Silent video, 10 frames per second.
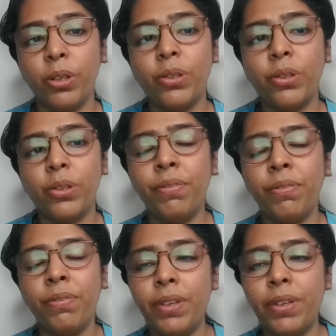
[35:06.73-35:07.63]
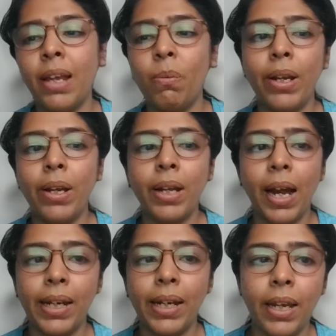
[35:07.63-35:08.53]
So if the L1
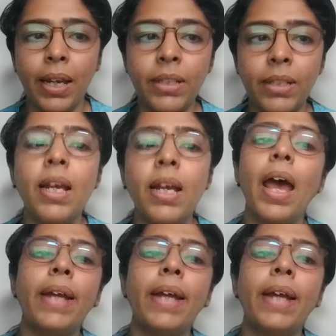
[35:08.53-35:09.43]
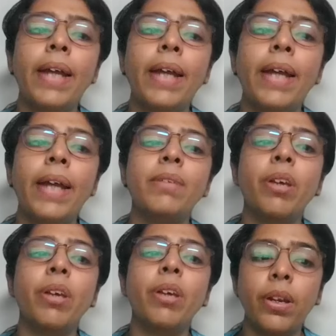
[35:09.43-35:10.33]
guideline had some
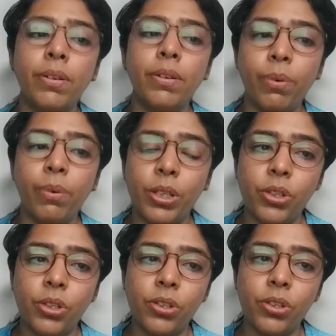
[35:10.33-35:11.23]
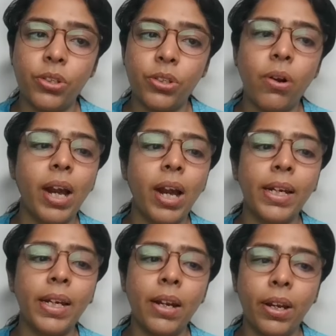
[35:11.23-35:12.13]
narrative questions or
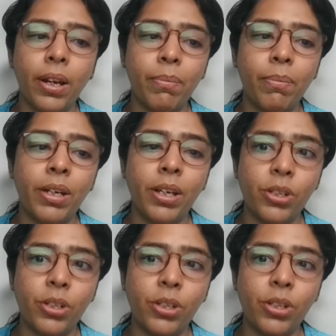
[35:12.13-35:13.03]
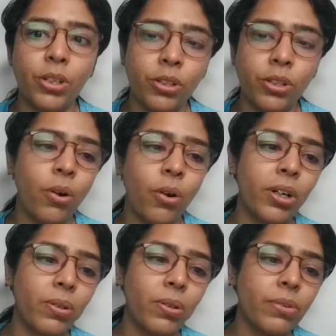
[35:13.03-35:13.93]
guideline recommendations or
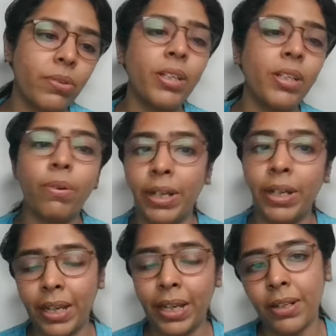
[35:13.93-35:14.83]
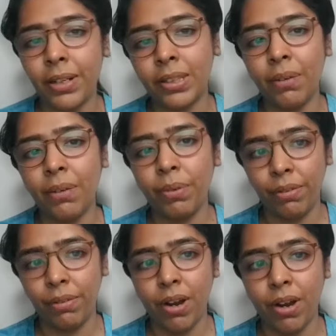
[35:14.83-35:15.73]
glossaries or indicators that were
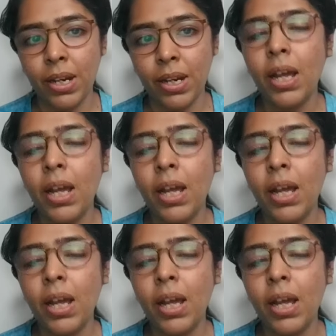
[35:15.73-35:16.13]
defined,